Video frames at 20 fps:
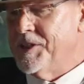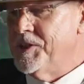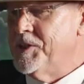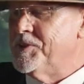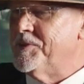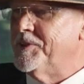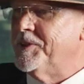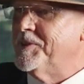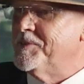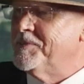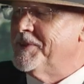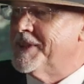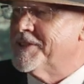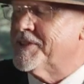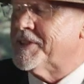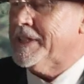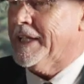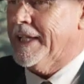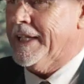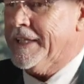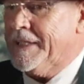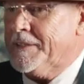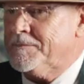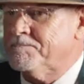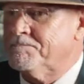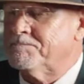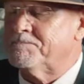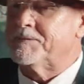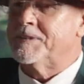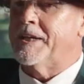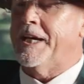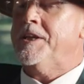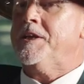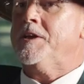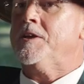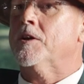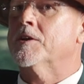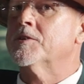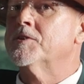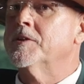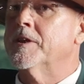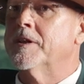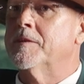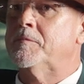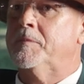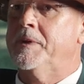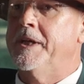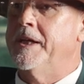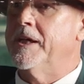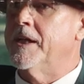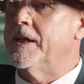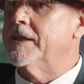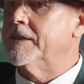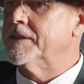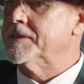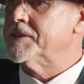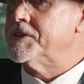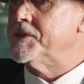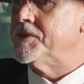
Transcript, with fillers: Thank you very much. Um, actually, also being our